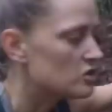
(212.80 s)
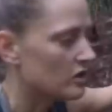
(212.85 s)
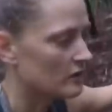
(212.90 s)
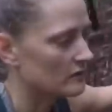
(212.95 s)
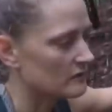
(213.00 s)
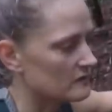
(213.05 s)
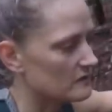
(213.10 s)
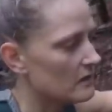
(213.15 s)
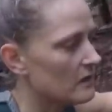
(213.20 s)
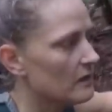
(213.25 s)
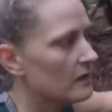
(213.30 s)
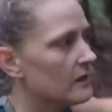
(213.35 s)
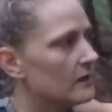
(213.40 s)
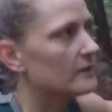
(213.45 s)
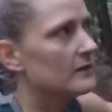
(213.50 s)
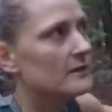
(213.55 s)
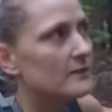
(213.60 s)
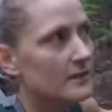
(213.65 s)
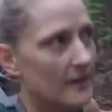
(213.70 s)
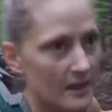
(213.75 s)
just
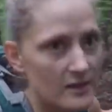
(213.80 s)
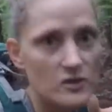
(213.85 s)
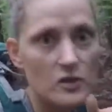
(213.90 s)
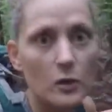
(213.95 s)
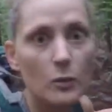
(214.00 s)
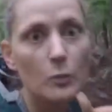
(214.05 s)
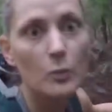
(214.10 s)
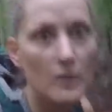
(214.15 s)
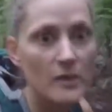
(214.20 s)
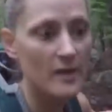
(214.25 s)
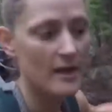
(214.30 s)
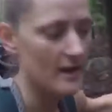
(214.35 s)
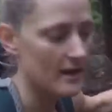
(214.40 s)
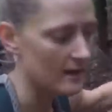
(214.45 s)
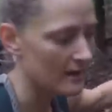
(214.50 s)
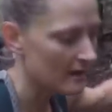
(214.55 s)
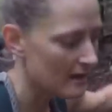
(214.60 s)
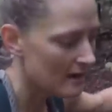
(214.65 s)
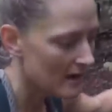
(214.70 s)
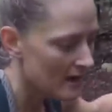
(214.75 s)
get on with
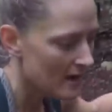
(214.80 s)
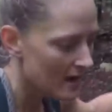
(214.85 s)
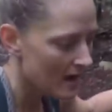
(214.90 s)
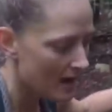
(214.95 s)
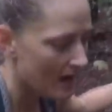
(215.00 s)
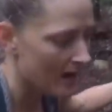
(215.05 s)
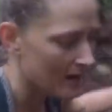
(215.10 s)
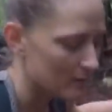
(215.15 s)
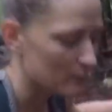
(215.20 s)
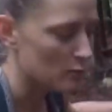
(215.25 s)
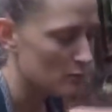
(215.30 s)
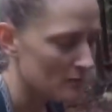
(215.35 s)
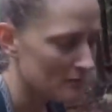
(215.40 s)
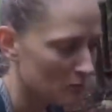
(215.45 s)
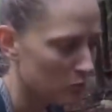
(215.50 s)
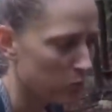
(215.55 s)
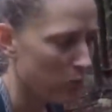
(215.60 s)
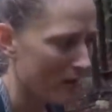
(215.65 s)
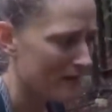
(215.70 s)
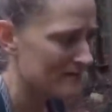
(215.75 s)
it. And I'm
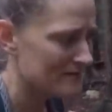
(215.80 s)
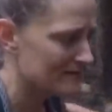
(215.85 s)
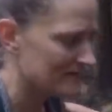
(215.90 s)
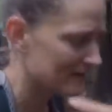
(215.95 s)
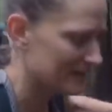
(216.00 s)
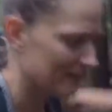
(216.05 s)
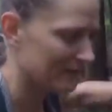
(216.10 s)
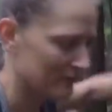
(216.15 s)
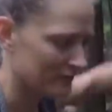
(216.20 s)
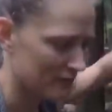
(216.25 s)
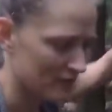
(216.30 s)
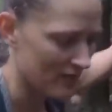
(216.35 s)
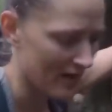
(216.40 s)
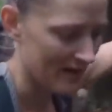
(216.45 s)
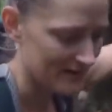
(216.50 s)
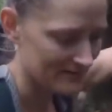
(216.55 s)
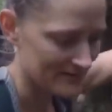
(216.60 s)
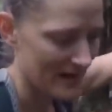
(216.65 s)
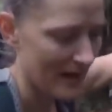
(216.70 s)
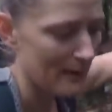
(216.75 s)
always waiting for
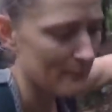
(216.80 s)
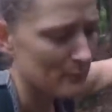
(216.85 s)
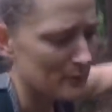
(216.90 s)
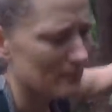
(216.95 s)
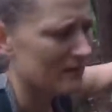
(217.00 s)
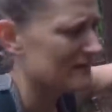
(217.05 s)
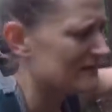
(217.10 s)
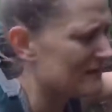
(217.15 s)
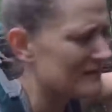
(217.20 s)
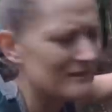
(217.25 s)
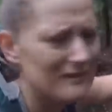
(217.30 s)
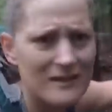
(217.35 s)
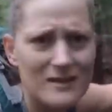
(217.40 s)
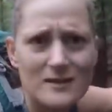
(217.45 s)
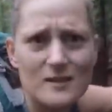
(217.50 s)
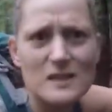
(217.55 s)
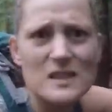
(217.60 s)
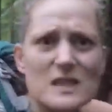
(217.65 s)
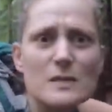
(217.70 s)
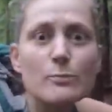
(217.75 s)
that to happen. It's like
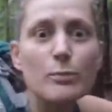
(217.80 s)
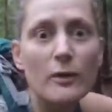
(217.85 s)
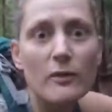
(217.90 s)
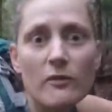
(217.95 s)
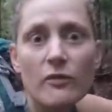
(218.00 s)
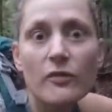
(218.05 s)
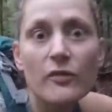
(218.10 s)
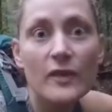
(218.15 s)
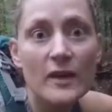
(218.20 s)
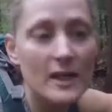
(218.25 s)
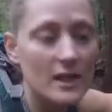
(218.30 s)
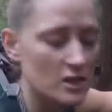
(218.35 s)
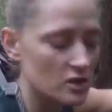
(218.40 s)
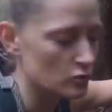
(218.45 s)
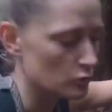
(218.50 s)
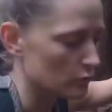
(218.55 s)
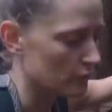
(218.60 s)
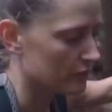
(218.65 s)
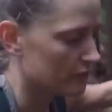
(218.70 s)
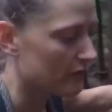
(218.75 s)
like the sprint
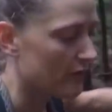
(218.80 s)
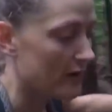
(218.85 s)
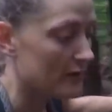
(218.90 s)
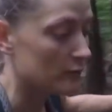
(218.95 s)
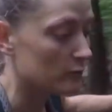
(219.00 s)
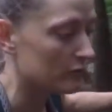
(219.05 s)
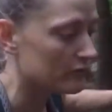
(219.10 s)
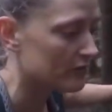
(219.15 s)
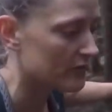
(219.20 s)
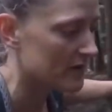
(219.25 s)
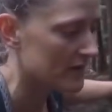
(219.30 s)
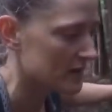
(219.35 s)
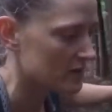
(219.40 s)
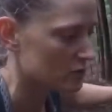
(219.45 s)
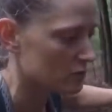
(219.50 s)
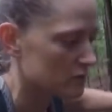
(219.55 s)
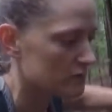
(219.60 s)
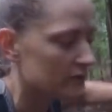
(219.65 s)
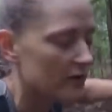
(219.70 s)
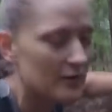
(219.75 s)
finish or the final
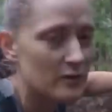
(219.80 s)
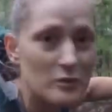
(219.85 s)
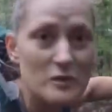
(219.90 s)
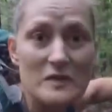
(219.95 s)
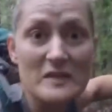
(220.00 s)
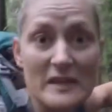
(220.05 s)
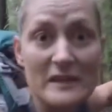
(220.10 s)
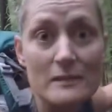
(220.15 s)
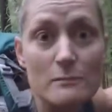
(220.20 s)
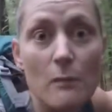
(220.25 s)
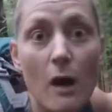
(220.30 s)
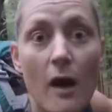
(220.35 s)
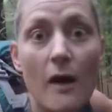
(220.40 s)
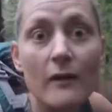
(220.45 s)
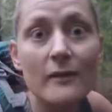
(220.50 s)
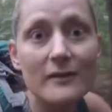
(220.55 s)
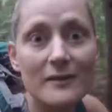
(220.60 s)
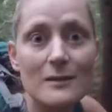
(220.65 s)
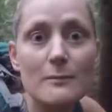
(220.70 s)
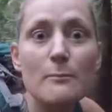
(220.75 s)
finish or the final six
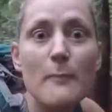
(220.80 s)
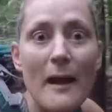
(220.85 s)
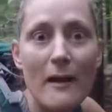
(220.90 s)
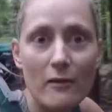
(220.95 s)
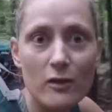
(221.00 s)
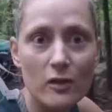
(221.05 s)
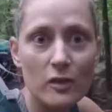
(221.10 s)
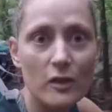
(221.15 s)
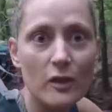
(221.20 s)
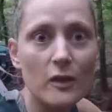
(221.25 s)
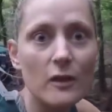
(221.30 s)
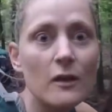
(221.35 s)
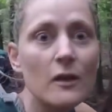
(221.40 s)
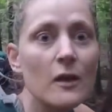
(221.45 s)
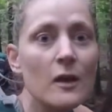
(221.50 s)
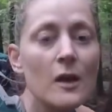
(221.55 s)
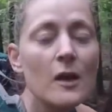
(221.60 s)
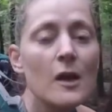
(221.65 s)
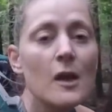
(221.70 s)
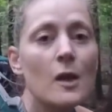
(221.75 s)
miles in a marathon
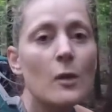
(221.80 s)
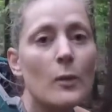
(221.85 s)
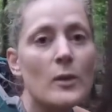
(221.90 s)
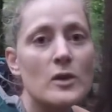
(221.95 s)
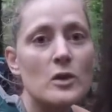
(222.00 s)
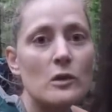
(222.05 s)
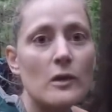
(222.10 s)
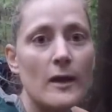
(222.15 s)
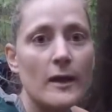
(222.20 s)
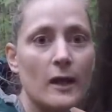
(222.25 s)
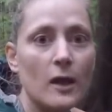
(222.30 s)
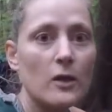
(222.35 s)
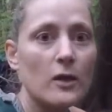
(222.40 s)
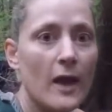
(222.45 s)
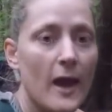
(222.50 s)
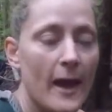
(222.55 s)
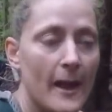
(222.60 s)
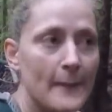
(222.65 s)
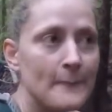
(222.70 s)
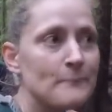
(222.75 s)
when you're like,
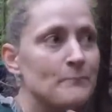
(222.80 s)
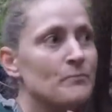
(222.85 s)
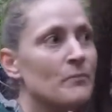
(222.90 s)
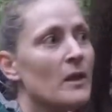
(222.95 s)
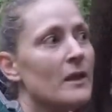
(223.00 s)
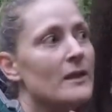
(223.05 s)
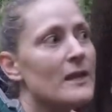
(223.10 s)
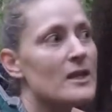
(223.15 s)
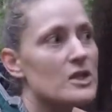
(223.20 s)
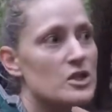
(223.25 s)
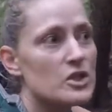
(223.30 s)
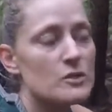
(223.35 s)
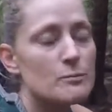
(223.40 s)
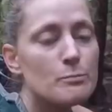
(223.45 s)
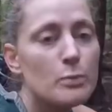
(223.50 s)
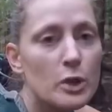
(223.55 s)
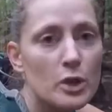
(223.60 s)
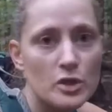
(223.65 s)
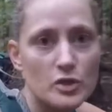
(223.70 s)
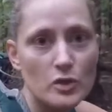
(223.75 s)
okay, let's
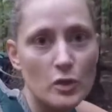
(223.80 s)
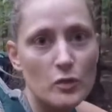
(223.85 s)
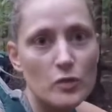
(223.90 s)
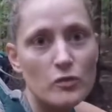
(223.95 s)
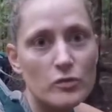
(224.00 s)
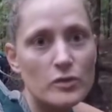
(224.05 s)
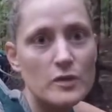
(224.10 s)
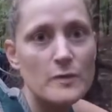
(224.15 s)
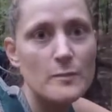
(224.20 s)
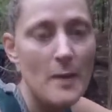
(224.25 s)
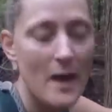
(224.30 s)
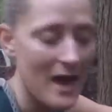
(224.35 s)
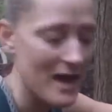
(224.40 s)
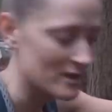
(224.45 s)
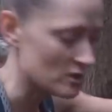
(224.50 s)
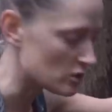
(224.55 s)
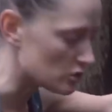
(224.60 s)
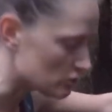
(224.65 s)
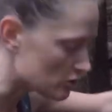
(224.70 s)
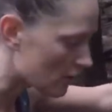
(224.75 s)
just push on through the pain. You